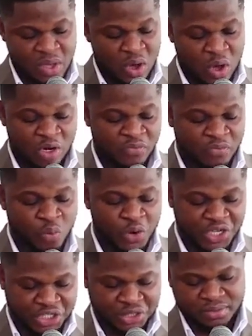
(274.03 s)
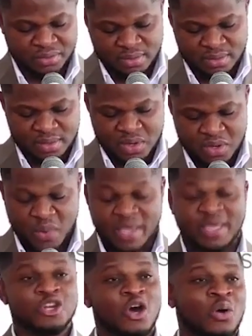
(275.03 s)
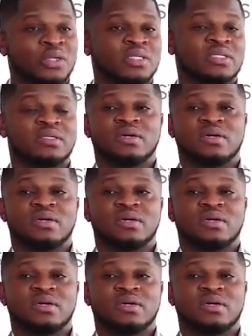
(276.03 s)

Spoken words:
all of which were ignored